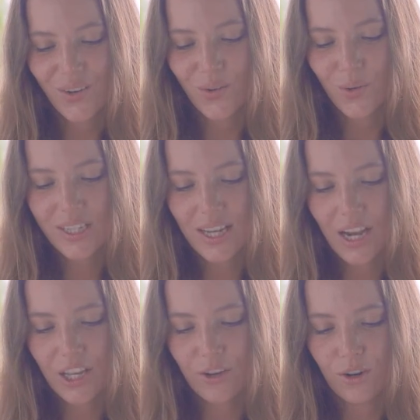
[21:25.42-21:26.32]
What are
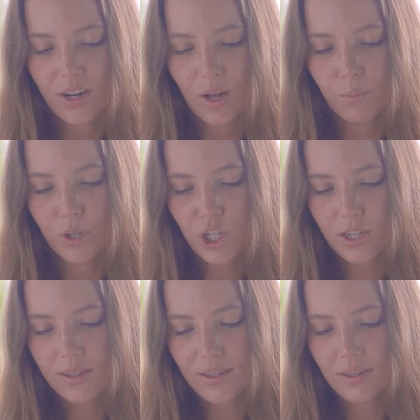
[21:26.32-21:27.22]
your
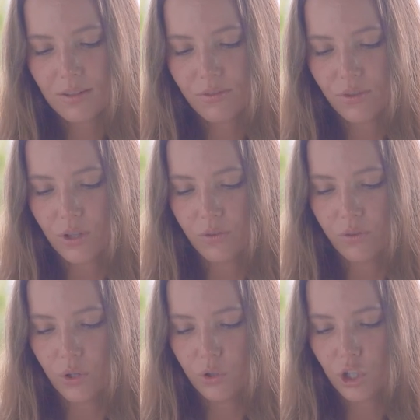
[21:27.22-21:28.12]
ambitions for the
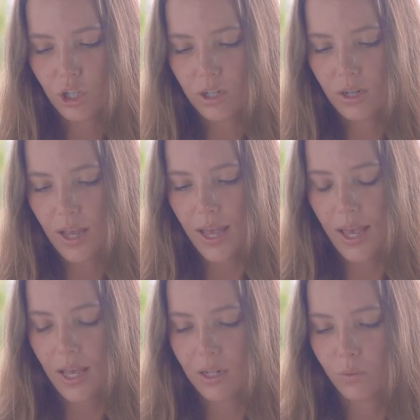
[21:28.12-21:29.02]
future,
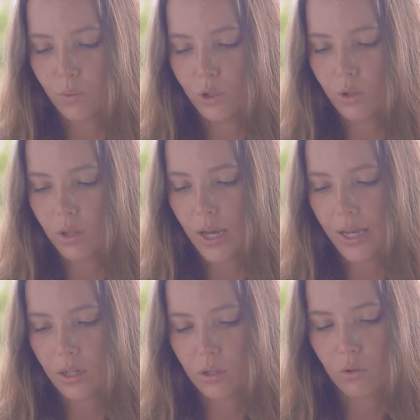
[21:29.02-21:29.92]
and would you
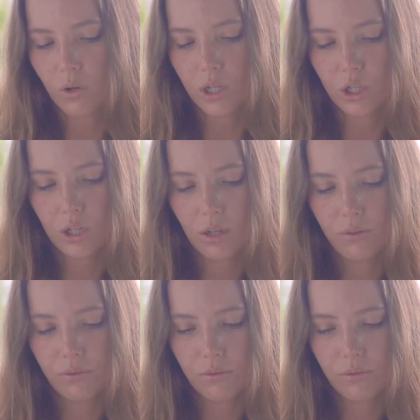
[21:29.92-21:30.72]
like to achieve?